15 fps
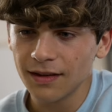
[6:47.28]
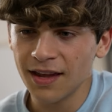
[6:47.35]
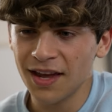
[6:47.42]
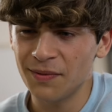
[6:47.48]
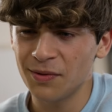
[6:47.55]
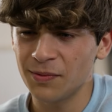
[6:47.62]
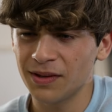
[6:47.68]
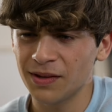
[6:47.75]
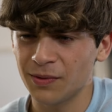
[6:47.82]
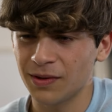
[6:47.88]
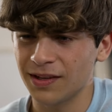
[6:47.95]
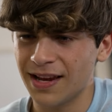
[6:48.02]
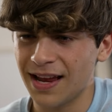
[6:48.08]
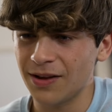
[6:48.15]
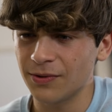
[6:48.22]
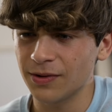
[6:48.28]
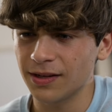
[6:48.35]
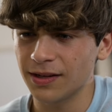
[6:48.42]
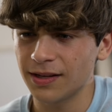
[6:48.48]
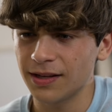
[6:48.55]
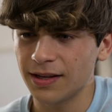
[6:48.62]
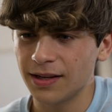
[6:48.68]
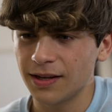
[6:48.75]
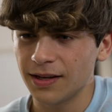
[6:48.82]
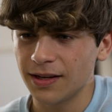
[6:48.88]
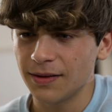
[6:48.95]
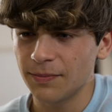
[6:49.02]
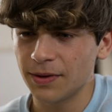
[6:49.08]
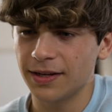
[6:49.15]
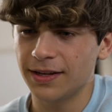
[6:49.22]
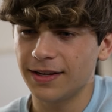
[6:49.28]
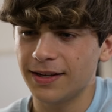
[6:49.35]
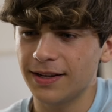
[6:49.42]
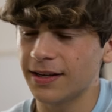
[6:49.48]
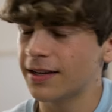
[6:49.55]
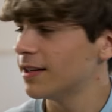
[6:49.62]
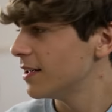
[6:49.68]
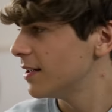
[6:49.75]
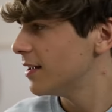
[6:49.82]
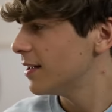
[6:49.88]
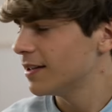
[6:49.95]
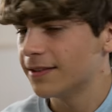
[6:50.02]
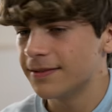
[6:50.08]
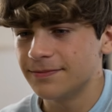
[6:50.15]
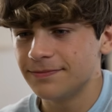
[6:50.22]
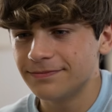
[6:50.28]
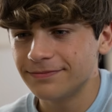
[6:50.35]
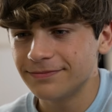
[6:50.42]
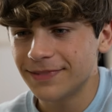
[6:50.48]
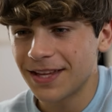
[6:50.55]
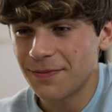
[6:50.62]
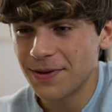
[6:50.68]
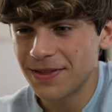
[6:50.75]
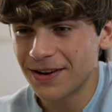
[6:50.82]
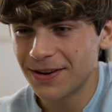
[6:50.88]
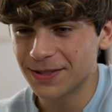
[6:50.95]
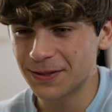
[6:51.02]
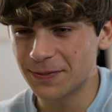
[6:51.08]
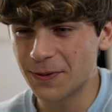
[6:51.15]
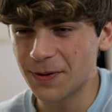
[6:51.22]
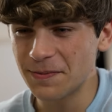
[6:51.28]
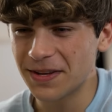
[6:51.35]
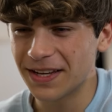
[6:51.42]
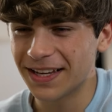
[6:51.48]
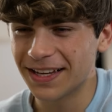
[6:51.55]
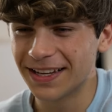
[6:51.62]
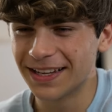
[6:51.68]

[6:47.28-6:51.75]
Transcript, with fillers: I've been really, really down, but they've been there to support me.